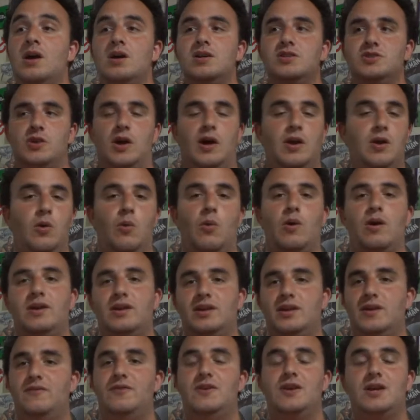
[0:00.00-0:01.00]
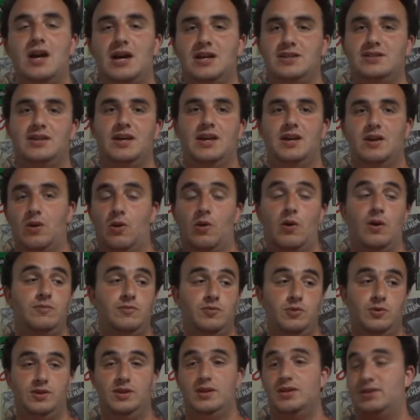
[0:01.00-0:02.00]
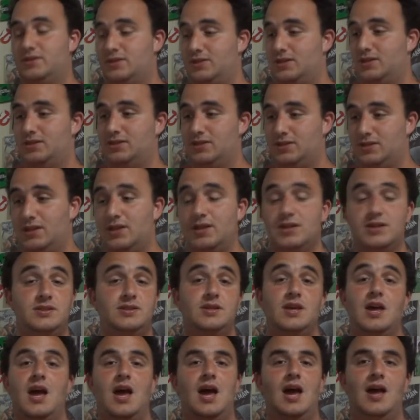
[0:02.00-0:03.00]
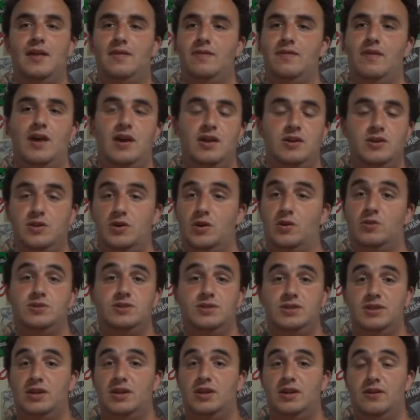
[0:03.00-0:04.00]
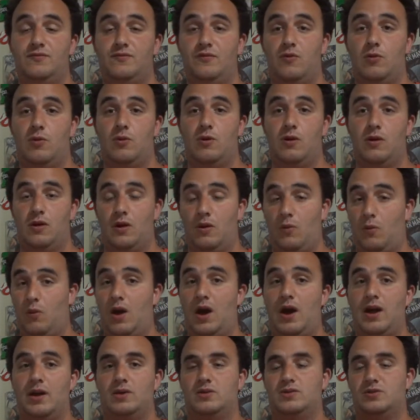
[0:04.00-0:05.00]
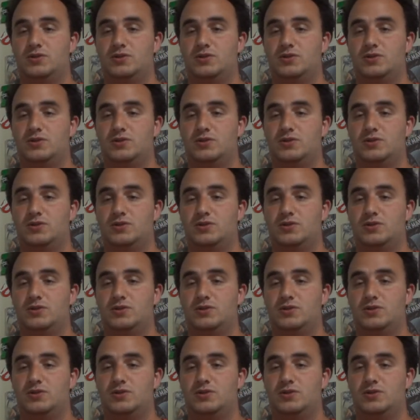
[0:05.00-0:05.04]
So I don't want to give you guys like, oh, I'm doing this, this, and this, and then you don't see it for a while.